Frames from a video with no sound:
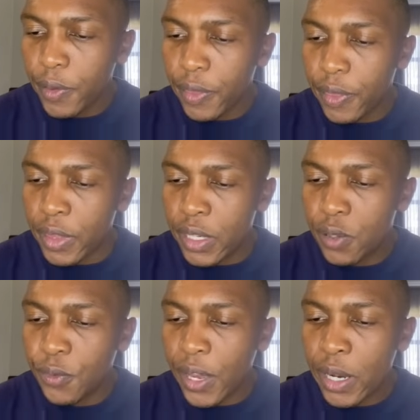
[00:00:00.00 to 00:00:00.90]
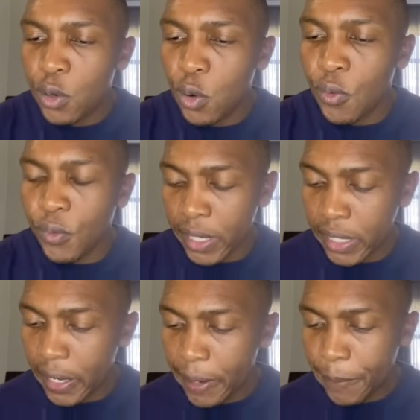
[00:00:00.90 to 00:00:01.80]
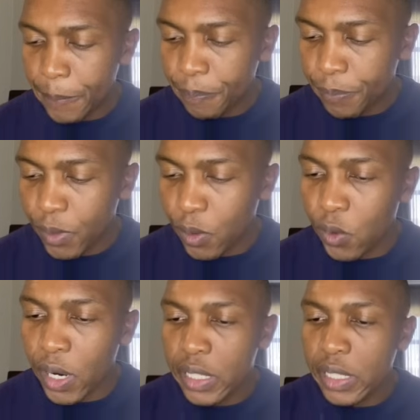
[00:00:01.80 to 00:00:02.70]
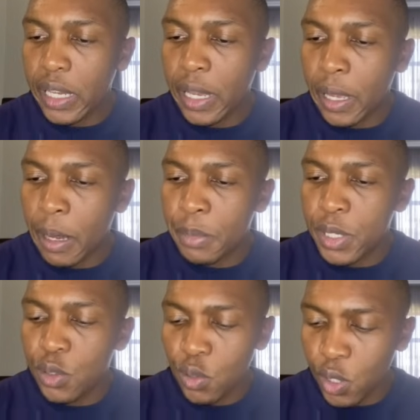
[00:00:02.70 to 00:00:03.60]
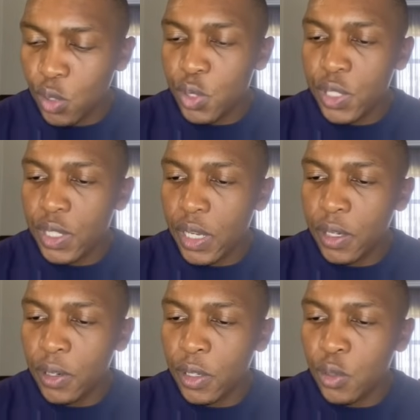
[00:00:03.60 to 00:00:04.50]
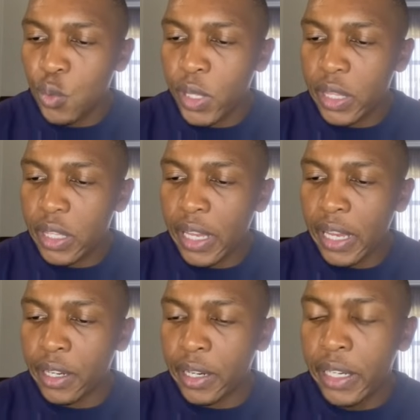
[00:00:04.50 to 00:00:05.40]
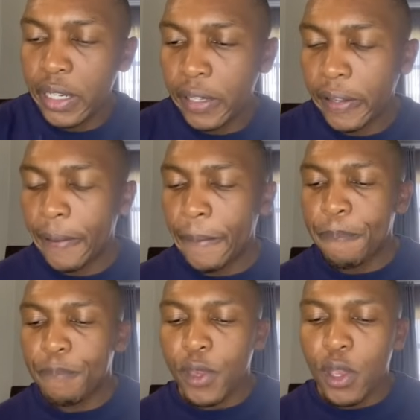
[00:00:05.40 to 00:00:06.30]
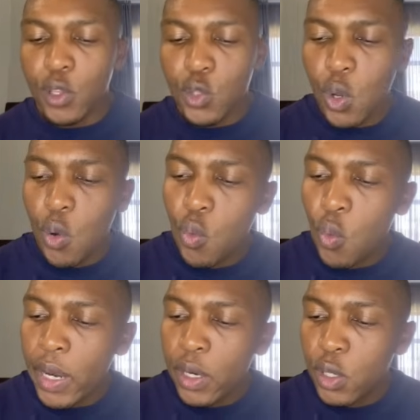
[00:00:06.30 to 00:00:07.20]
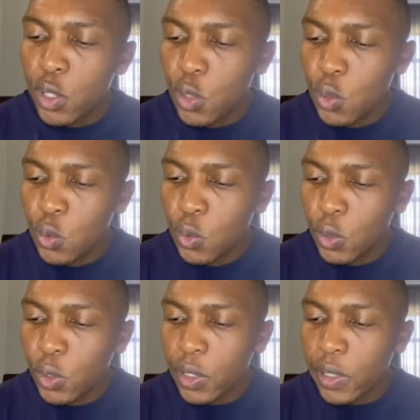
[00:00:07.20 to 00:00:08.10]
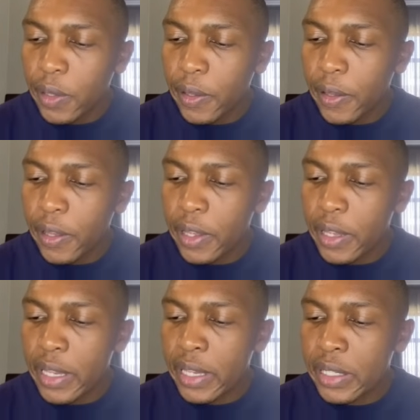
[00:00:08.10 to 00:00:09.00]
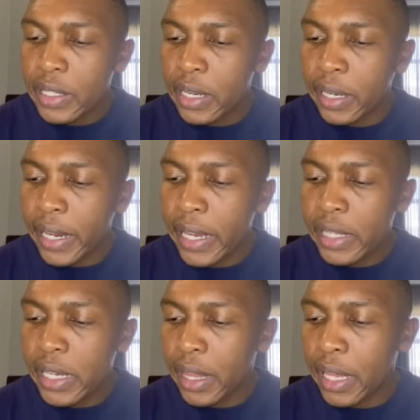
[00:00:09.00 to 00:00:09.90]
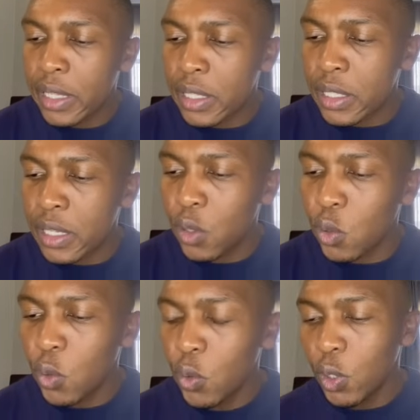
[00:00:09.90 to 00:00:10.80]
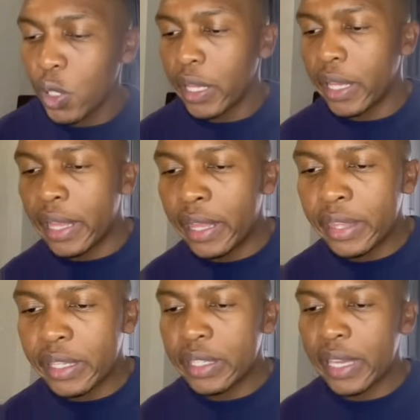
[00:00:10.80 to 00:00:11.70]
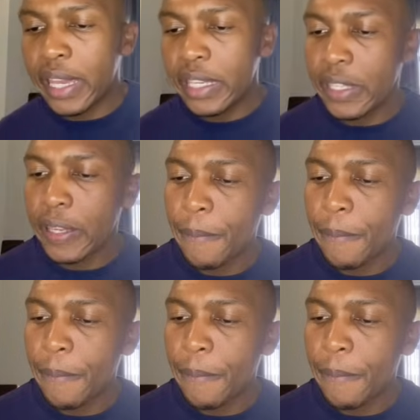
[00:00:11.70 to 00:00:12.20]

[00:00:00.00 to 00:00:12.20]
this value over here, all right, I'm just going to circle it with a green. So when q is greater than 0, in this case,